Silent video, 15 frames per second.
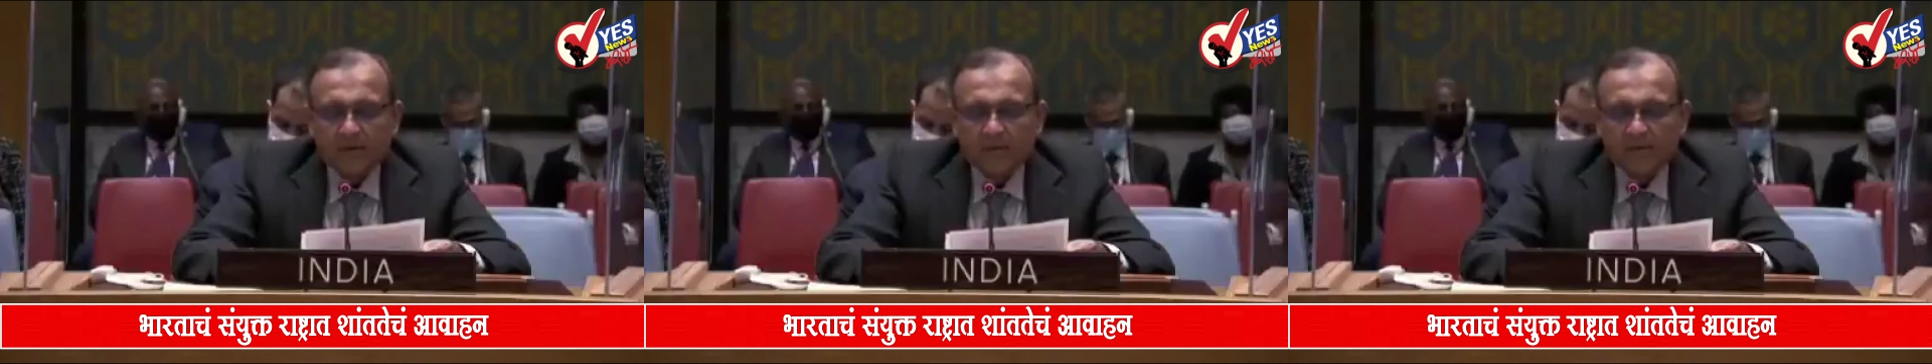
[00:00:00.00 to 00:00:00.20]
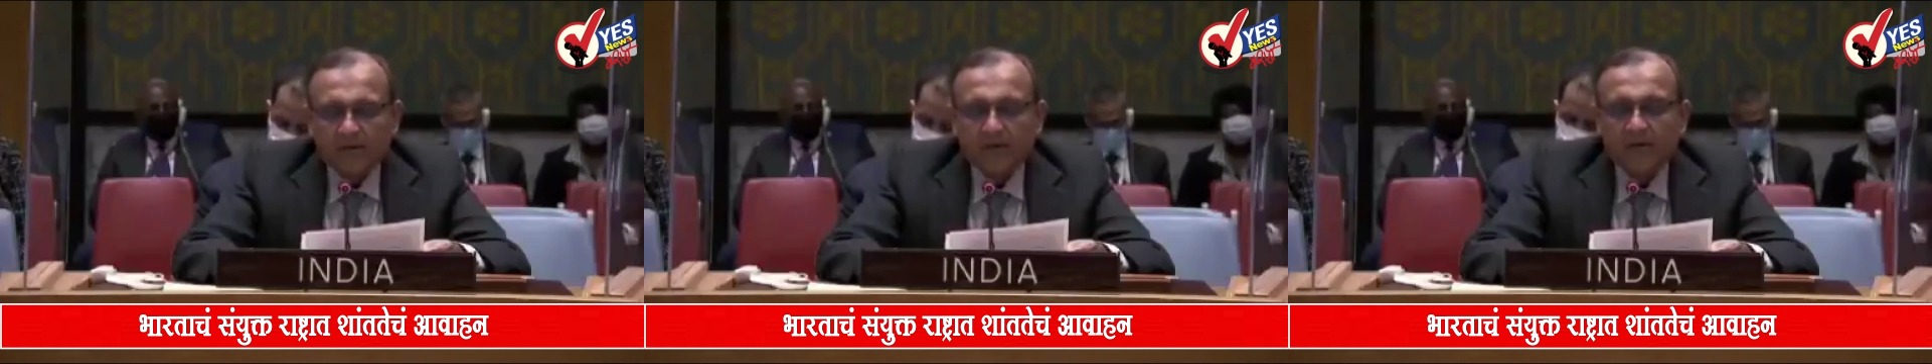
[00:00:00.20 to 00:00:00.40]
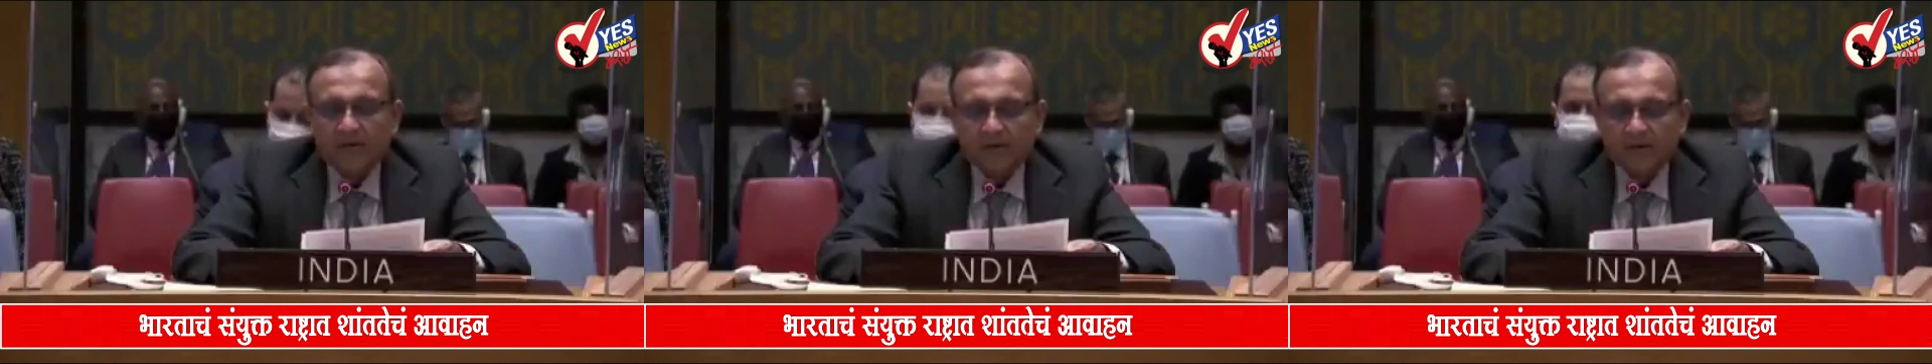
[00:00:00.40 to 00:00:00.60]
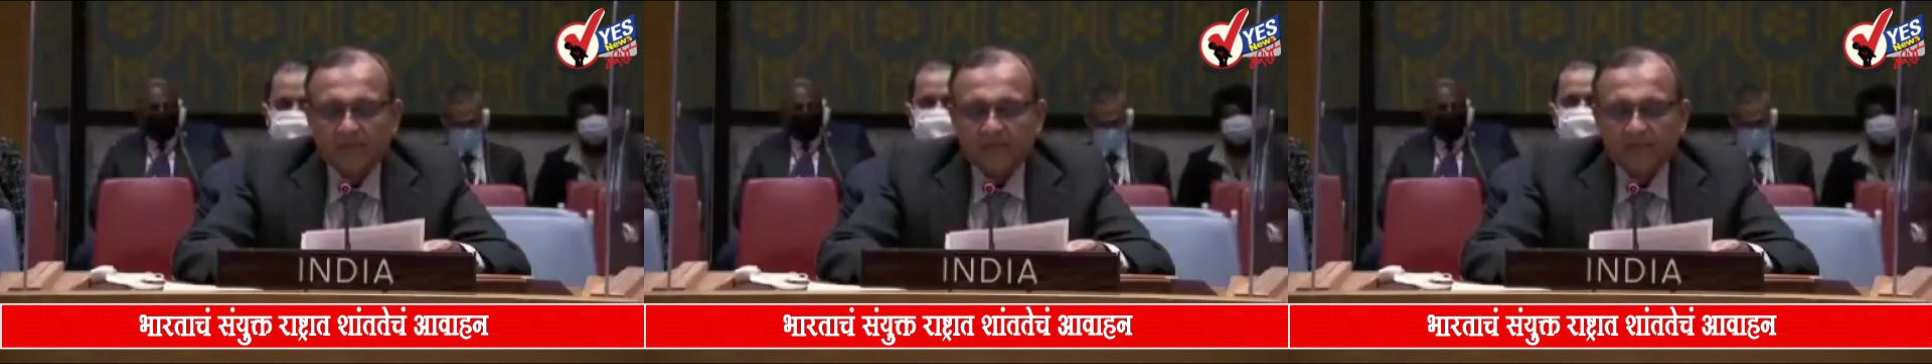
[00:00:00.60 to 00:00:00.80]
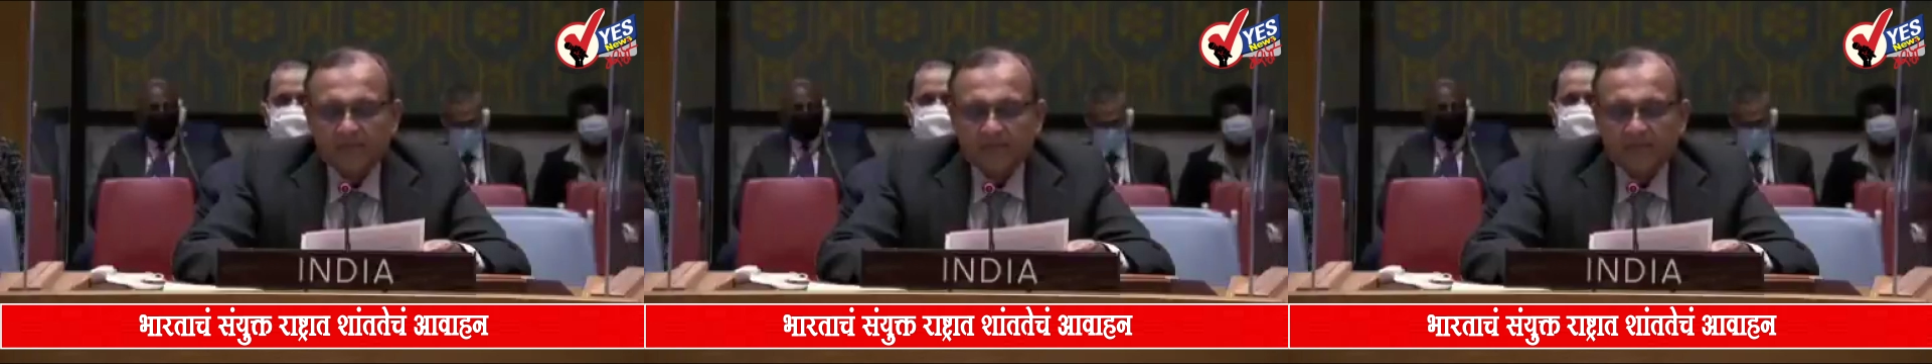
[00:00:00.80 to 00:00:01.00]
and with
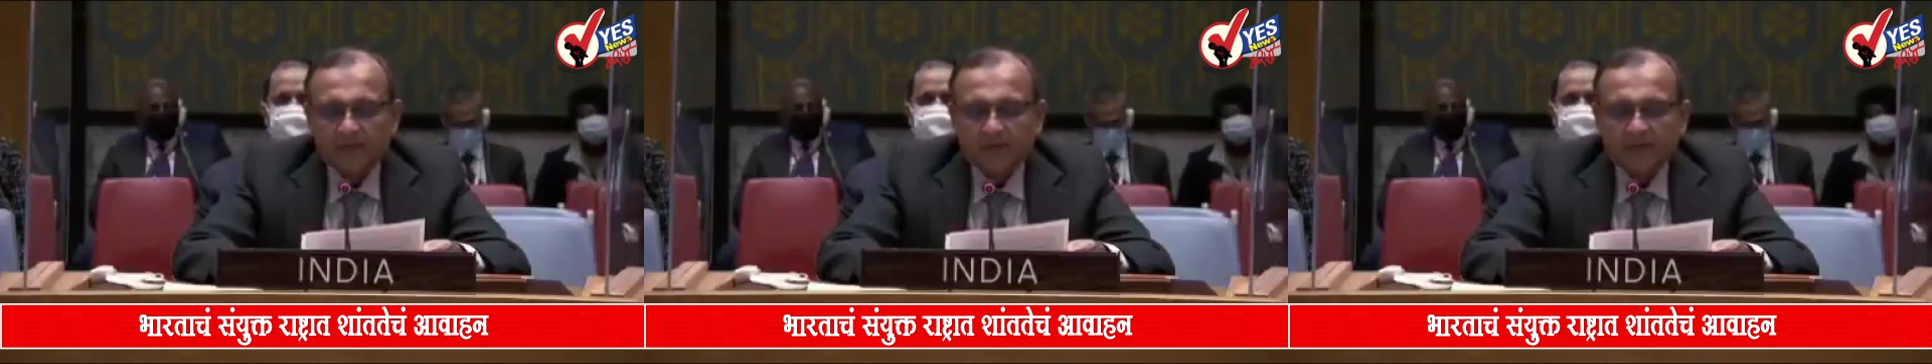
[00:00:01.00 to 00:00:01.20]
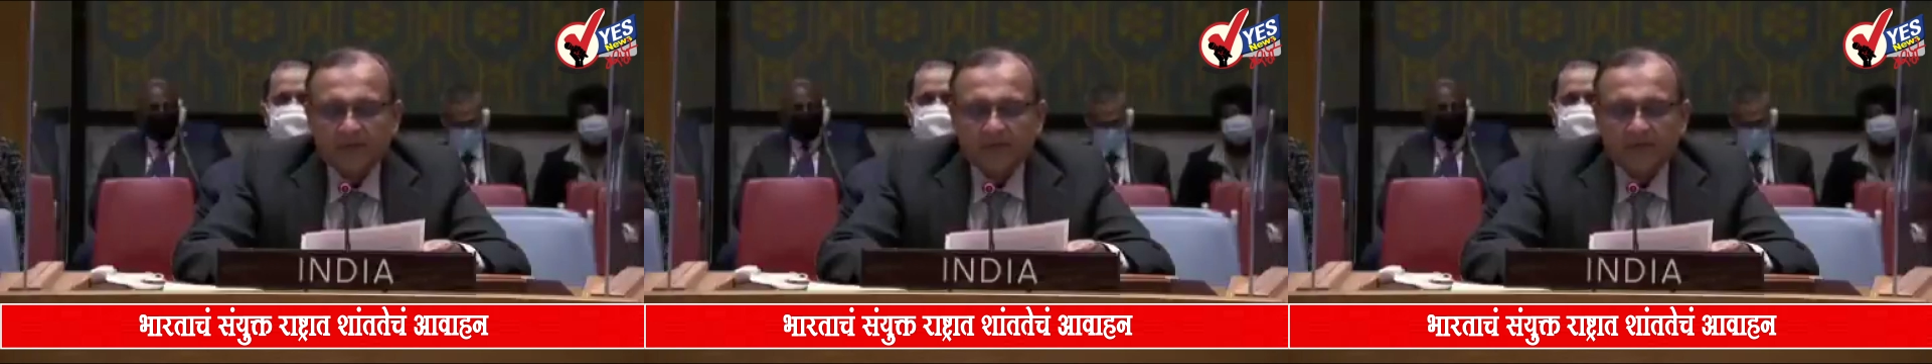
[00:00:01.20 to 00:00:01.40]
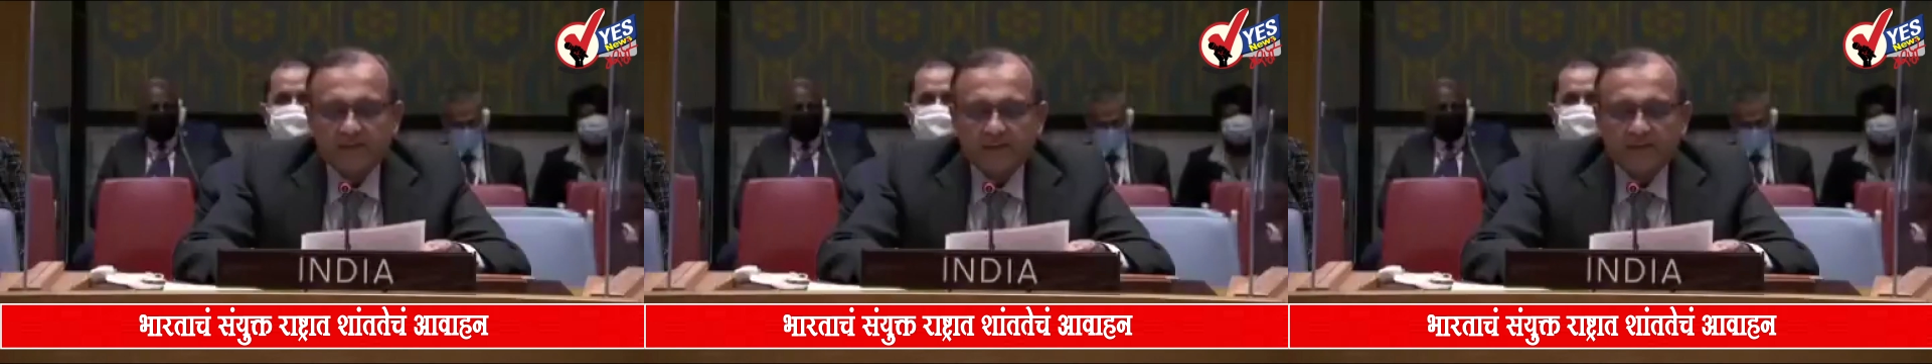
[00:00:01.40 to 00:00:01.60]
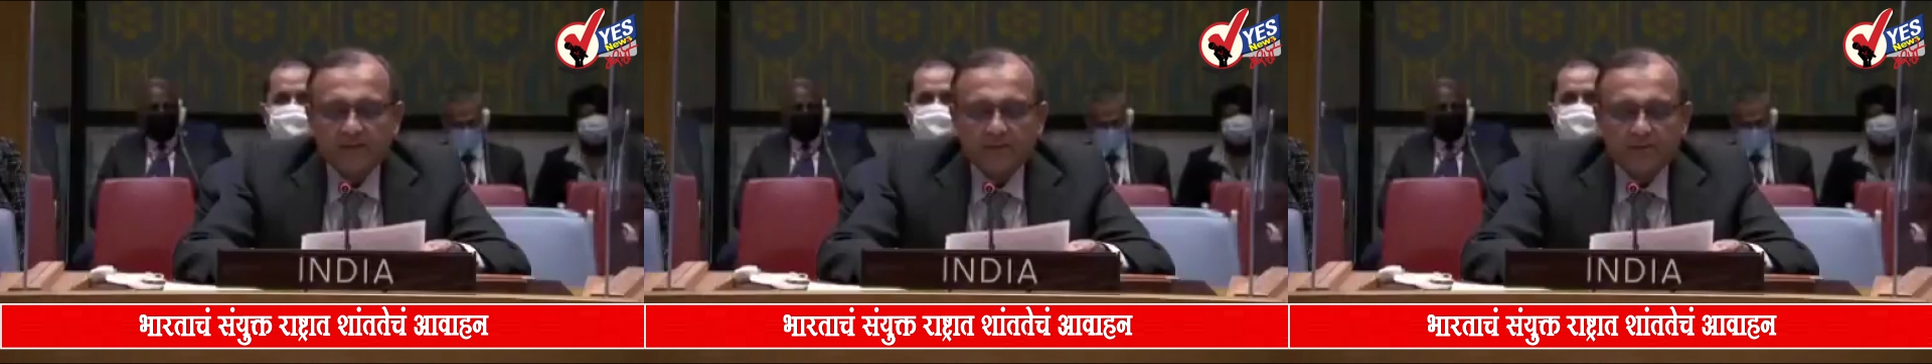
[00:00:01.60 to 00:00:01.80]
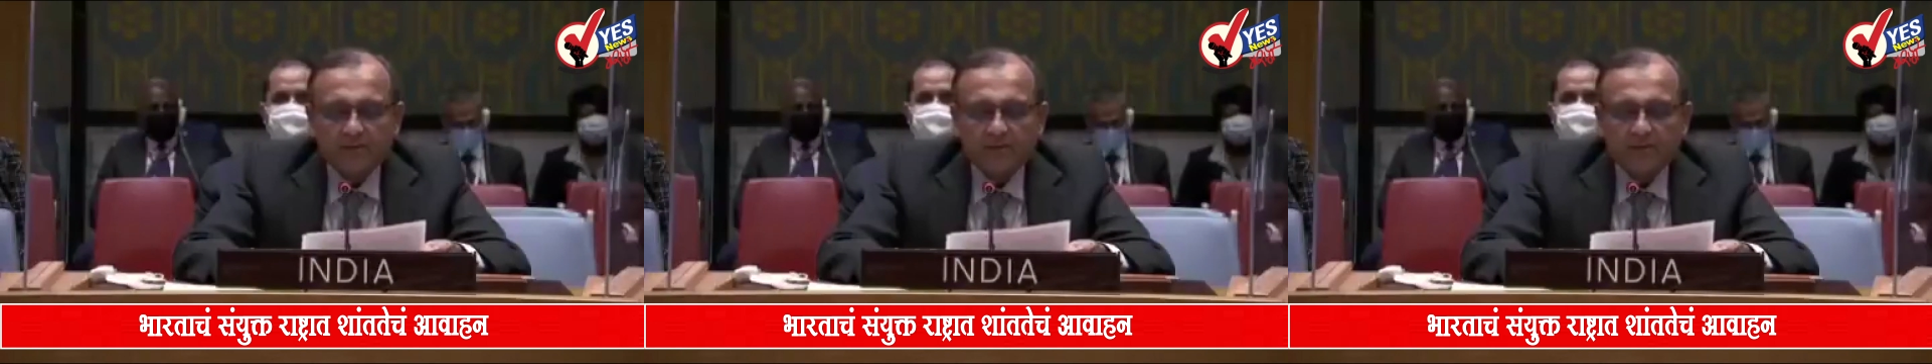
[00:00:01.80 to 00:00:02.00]
agreements entered
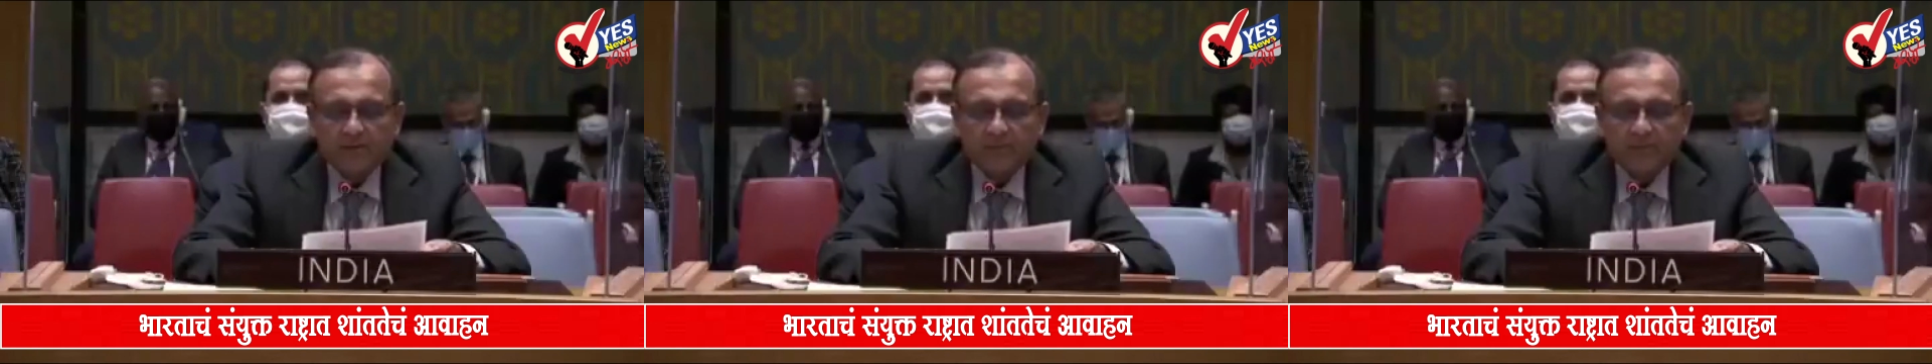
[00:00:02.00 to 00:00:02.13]
into